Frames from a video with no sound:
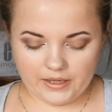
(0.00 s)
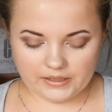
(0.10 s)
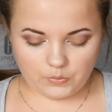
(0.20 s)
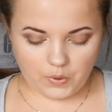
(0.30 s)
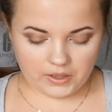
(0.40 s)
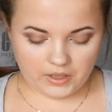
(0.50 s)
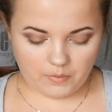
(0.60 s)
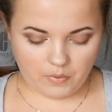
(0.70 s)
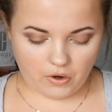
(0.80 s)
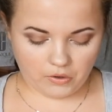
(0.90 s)
next one
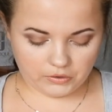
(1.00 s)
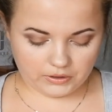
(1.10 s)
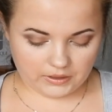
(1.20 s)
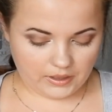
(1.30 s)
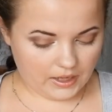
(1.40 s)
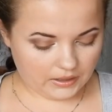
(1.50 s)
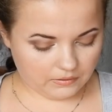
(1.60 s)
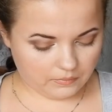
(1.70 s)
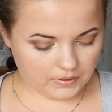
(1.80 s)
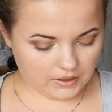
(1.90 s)
I bought in
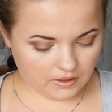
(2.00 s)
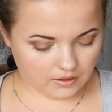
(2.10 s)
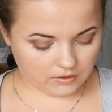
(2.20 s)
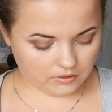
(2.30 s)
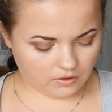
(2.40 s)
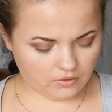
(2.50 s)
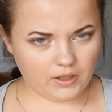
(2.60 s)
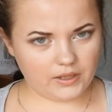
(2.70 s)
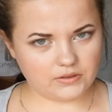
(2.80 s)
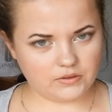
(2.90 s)
Latvia, in
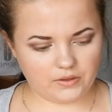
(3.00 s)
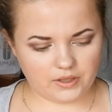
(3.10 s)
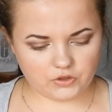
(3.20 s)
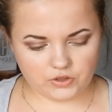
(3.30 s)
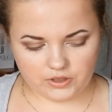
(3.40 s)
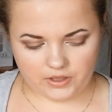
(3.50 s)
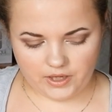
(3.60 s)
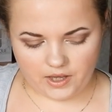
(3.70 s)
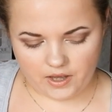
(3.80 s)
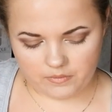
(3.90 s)
online store actually.
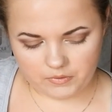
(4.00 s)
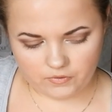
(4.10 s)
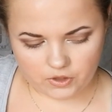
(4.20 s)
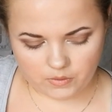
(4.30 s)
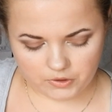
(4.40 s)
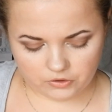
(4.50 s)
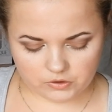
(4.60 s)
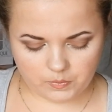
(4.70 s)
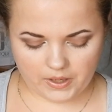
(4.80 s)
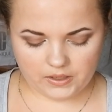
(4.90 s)
Yeah, before coming to
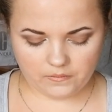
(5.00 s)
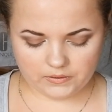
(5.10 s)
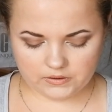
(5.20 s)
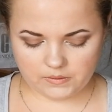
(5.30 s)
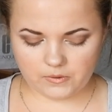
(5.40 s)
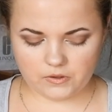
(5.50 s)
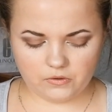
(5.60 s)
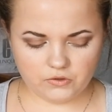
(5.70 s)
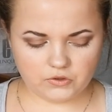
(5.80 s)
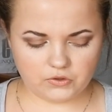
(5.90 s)
Spain I wanted some
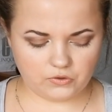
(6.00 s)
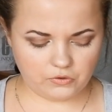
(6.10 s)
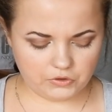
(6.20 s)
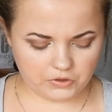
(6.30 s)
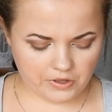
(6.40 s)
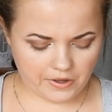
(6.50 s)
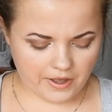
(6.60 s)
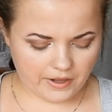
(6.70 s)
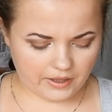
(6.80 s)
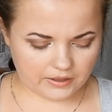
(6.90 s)
cute shoes.
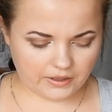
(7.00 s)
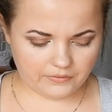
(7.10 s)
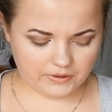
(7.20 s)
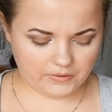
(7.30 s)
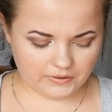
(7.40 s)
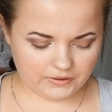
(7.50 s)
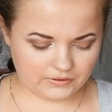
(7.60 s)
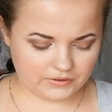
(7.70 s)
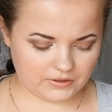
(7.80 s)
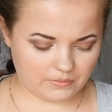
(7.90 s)
Like, I really
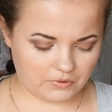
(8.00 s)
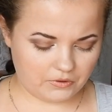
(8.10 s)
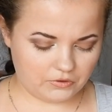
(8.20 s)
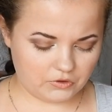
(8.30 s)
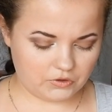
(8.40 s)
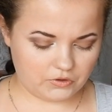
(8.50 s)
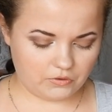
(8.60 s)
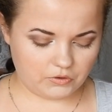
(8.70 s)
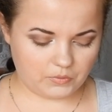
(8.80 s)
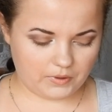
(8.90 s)
wanted some cute
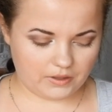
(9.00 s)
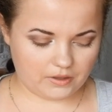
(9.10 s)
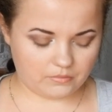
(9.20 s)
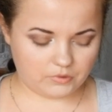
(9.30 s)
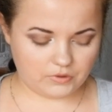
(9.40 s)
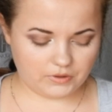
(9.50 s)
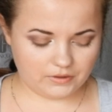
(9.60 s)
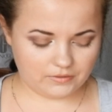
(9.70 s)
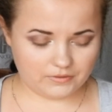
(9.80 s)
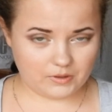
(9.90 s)
shoes when I come to
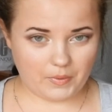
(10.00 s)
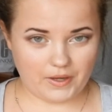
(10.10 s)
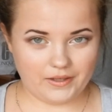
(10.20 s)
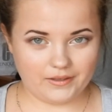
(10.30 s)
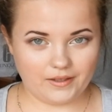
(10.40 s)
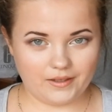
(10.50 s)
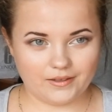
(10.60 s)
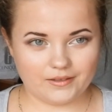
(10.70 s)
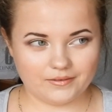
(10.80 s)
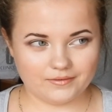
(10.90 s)
Spain.
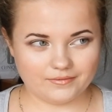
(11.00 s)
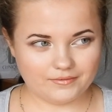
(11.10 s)
Like,